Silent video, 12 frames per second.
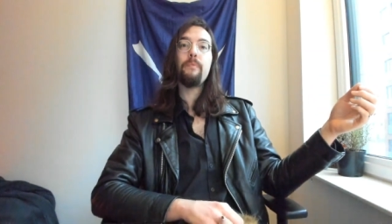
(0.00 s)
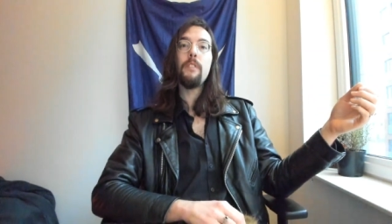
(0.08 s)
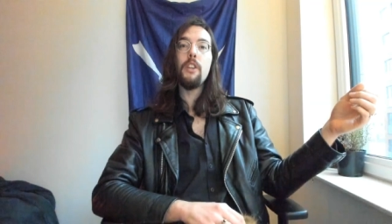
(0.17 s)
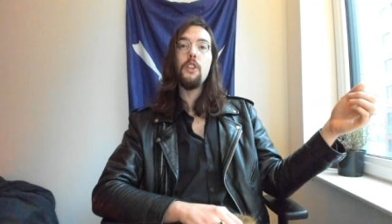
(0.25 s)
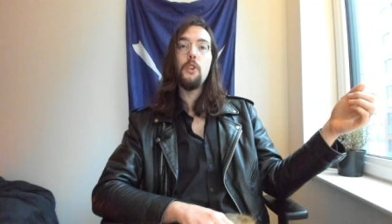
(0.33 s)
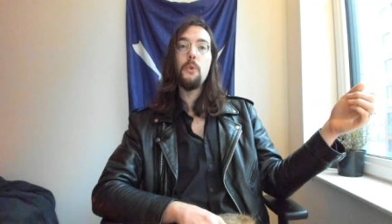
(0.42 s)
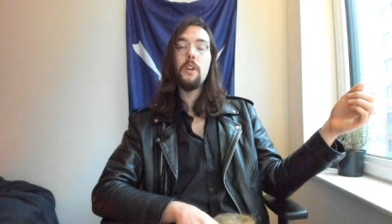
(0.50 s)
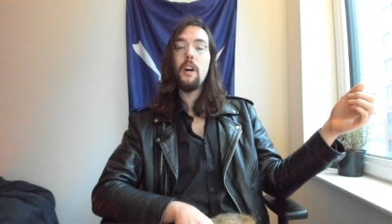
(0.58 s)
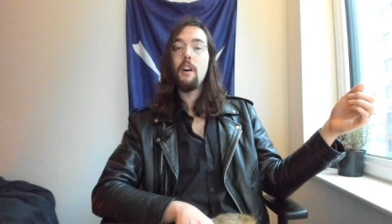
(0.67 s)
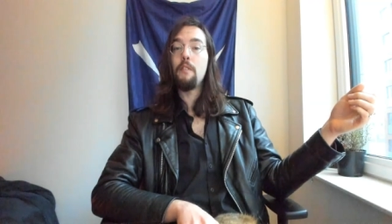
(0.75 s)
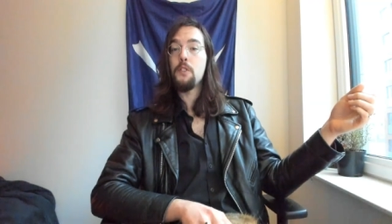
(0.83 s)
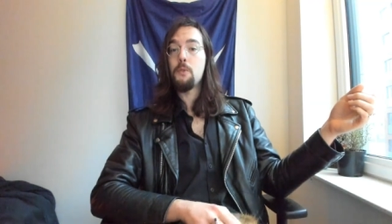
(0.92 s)

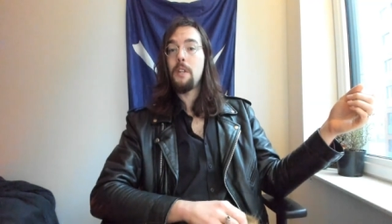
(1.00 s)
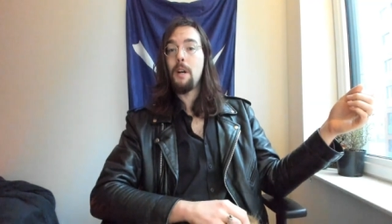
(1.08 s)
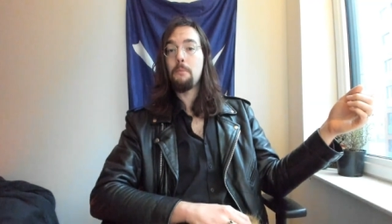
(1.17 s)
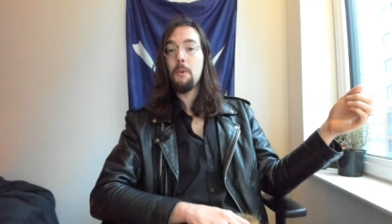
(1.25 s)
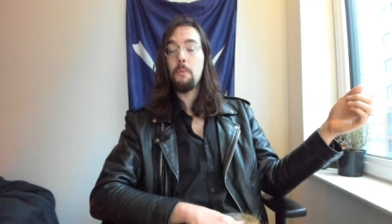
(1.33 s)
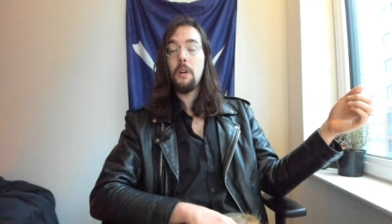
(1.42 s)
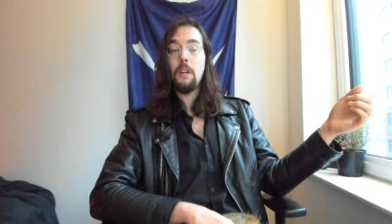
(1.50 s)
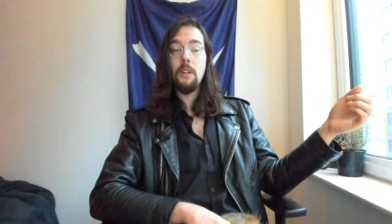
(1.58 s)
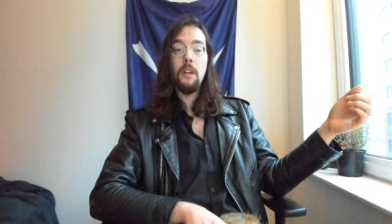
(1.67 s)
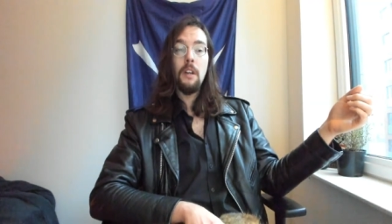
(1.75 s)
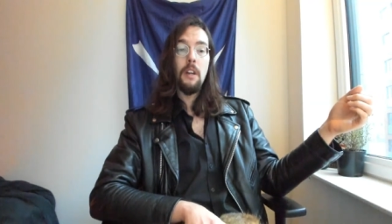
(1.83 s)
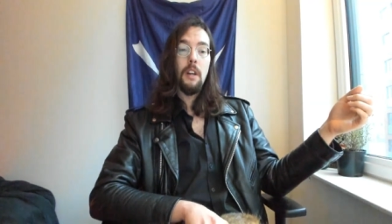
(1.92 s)
YouGov is number one.
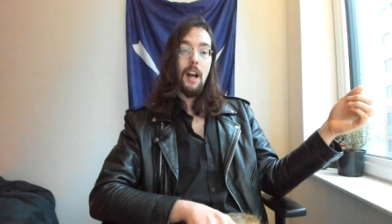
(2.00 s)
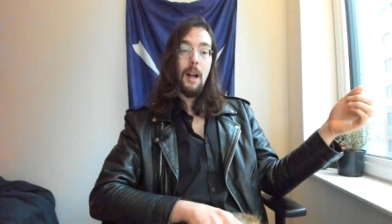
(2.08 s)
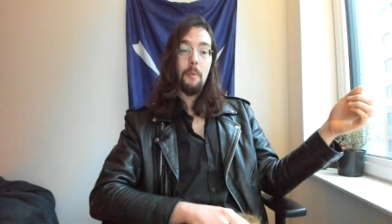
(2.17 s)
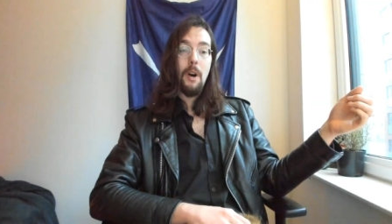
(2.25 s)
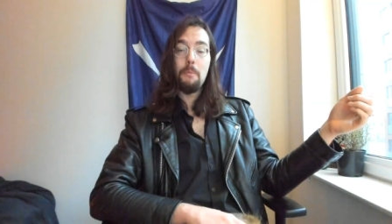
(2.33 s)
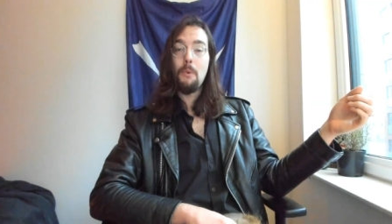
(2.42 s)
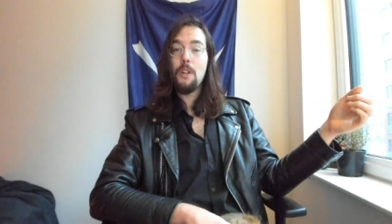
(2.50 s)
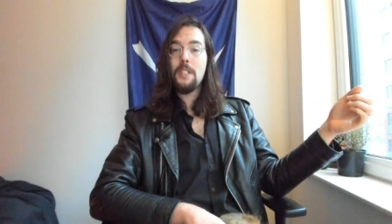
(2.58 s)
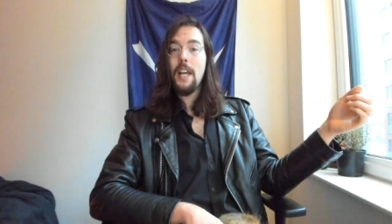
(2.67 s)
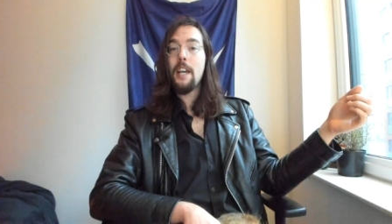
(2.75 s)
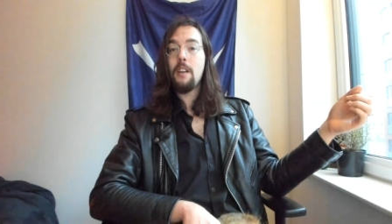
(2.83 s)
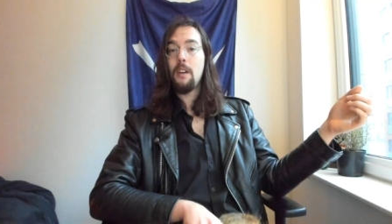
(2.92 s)
I want more
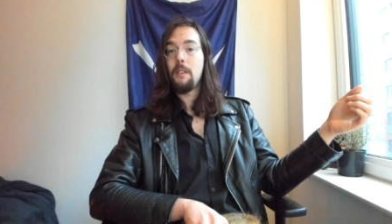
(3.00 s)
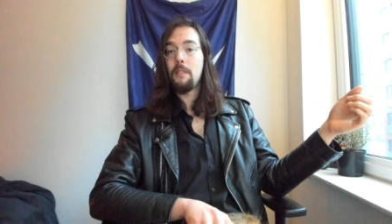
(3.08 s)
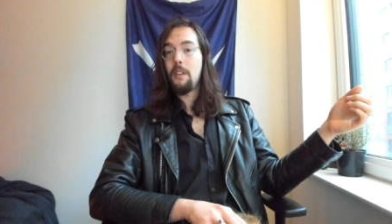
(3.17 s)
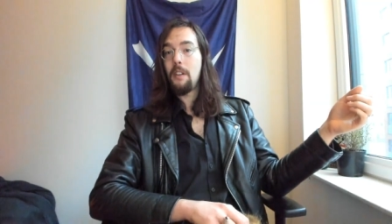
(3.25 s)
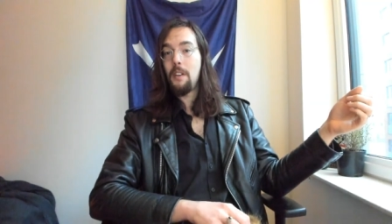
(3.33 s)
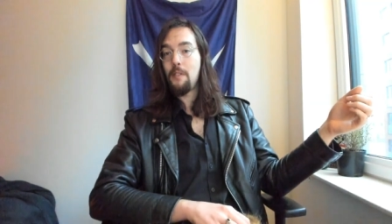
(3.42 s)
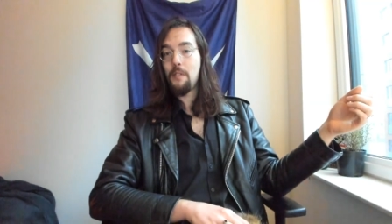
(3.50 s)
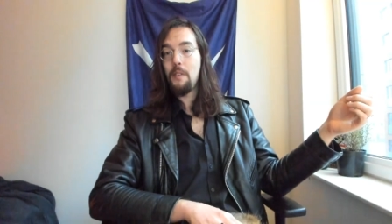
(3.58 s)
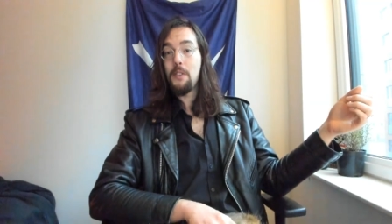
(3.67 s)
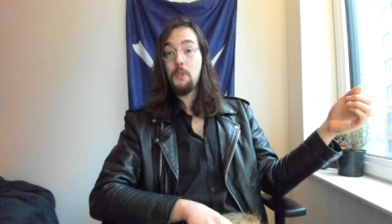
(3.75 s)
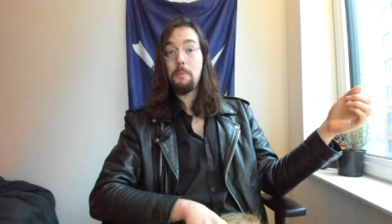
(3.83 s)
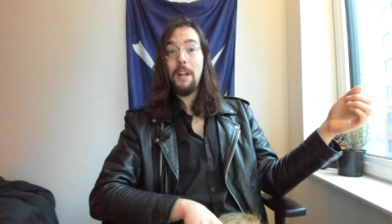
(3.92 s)
data, uh, for,
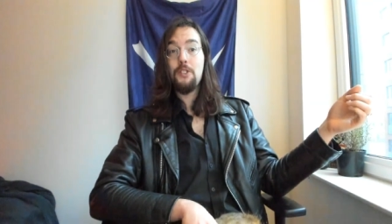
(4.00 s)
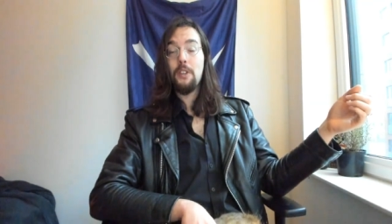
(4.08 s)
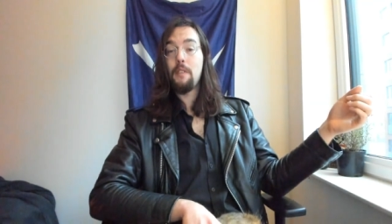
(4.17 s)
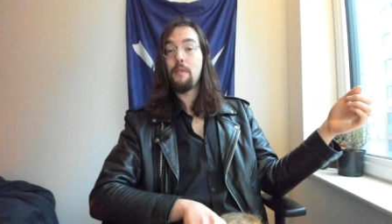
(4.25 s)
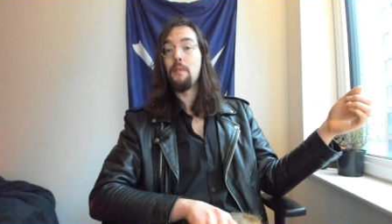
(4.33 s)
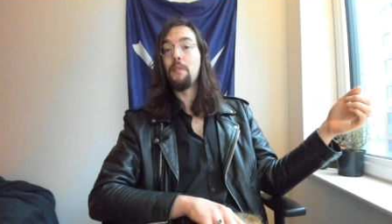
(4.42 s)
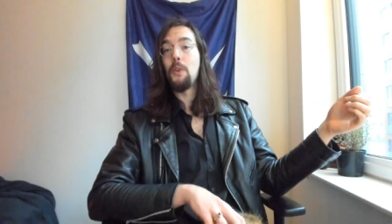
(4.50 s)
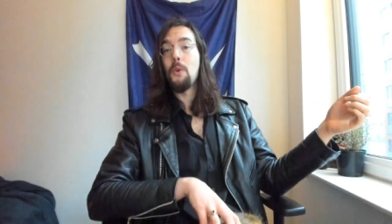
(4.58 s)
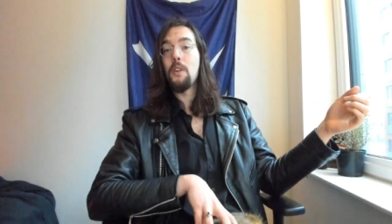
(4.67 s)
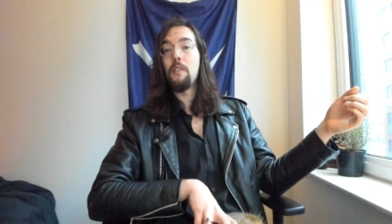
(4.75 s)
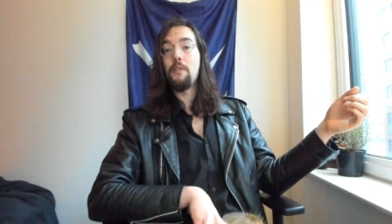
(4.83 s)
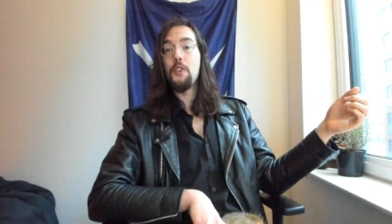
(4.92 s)
especially from
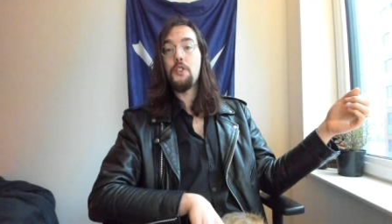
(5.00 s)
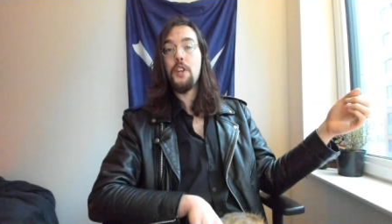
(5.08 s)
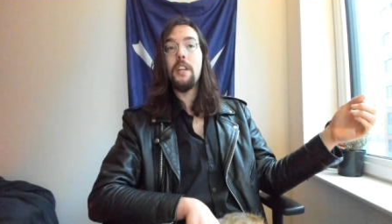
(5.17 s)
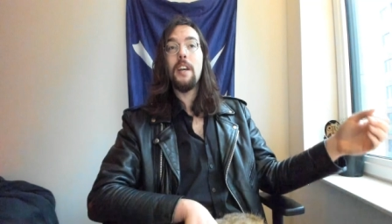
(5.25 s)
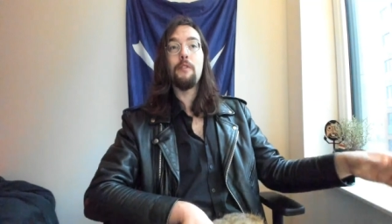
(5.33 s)
Florida and Virginia.